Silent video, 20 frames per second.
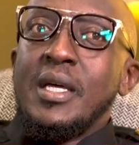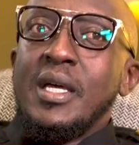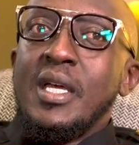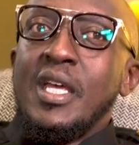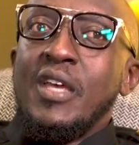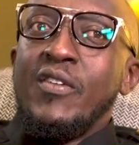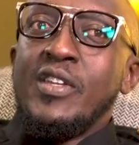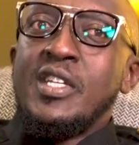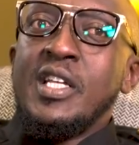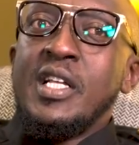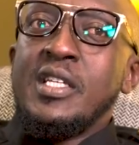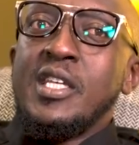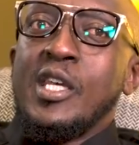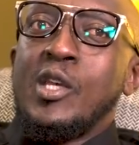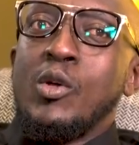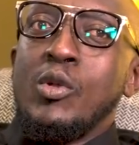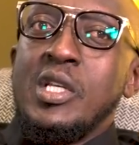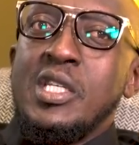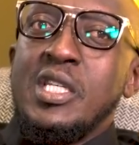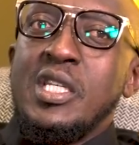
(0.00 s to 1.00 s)
if he tells
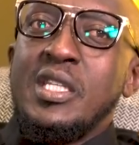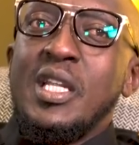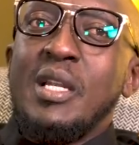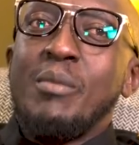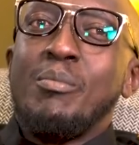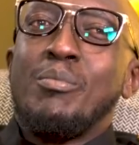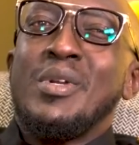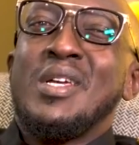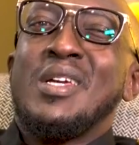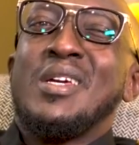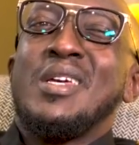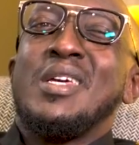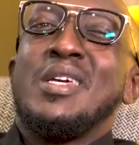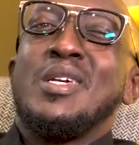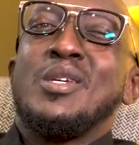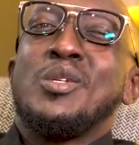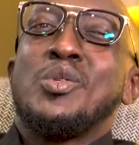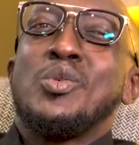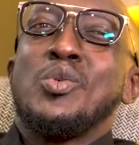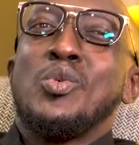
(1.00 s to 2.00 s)
security, they'll bring
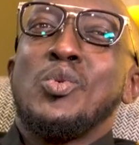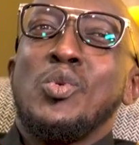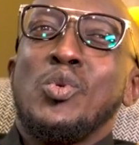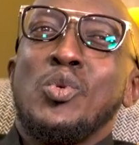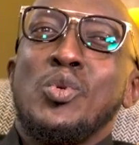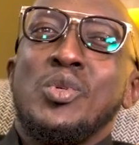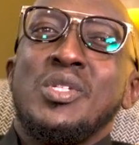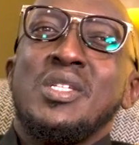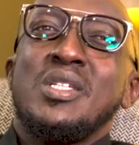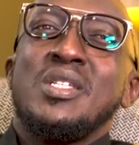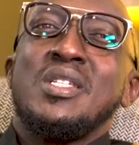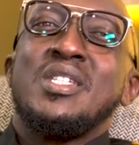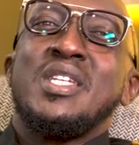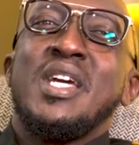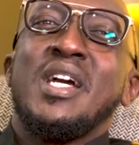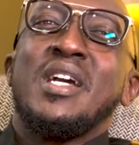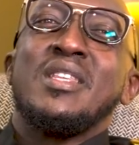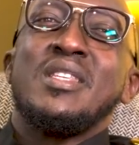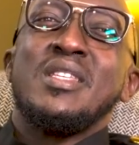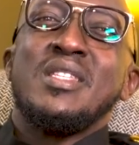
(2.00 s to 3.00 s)
issues,
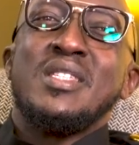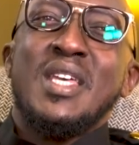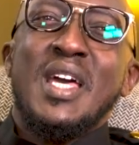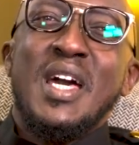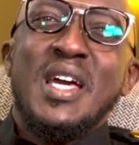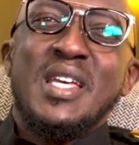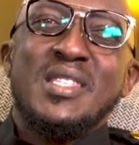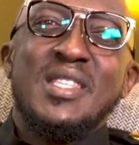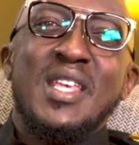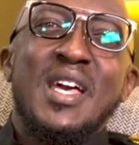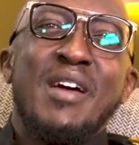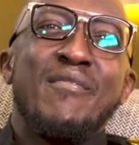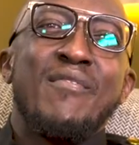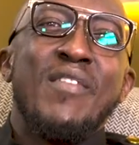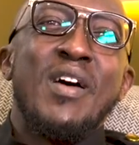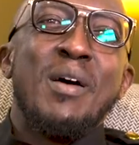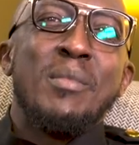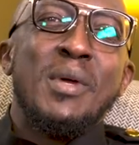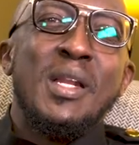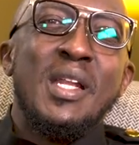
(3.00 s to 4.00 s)
check these guys, their
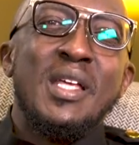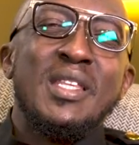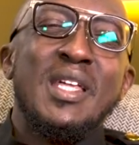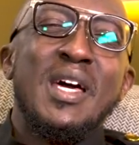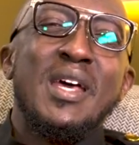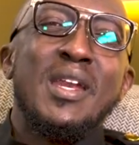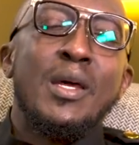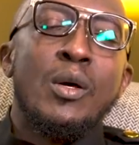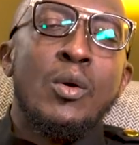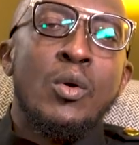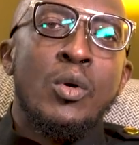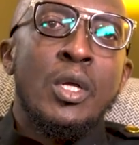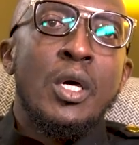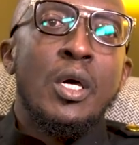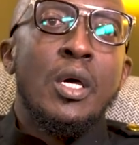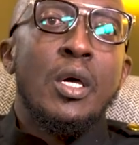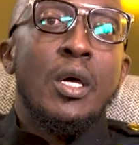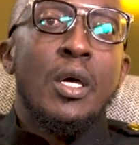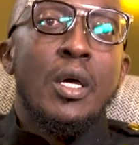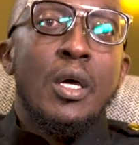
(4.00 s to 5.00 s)
family, their record,
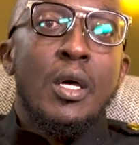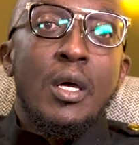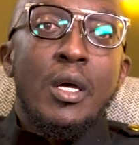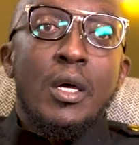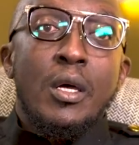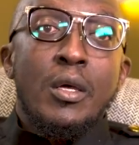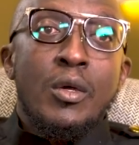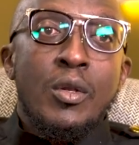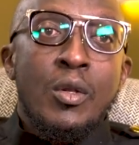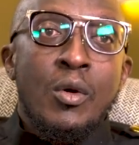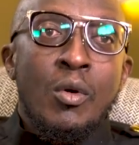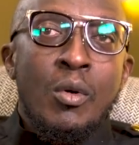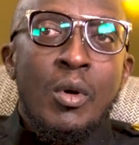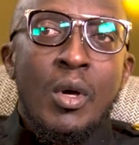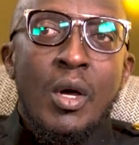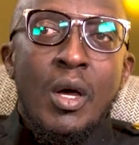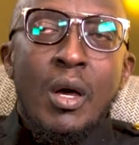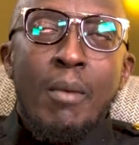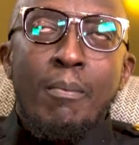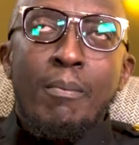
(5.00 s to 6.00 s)
you know.
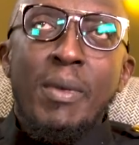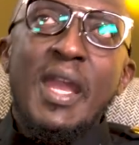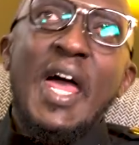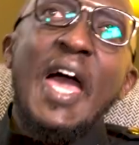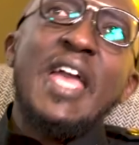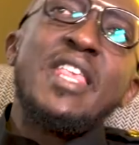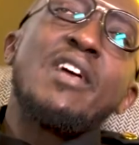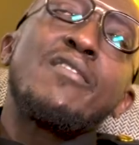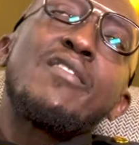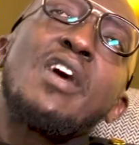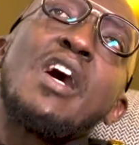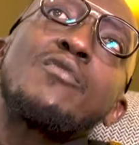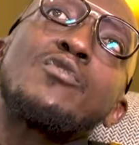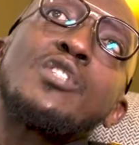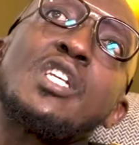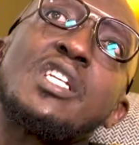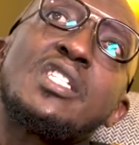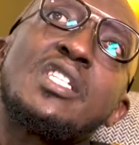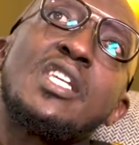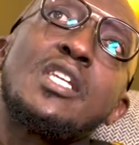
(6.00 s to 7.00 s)
But I've
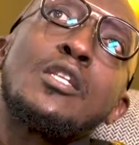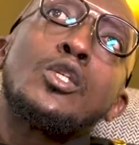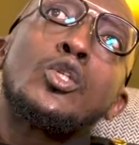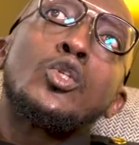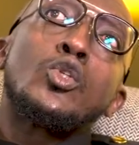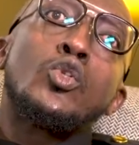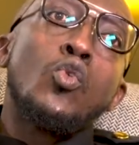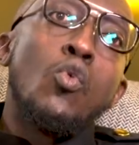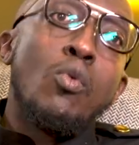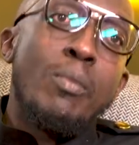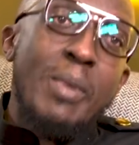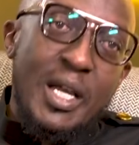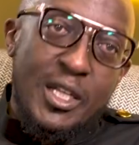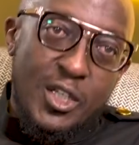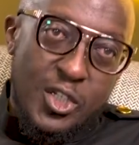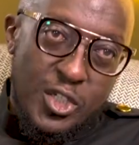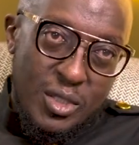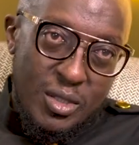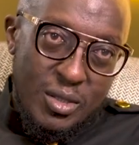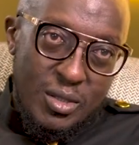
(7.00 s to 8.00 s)
just seen so
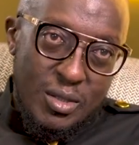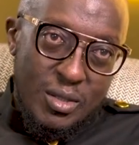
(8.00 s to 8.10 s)
much.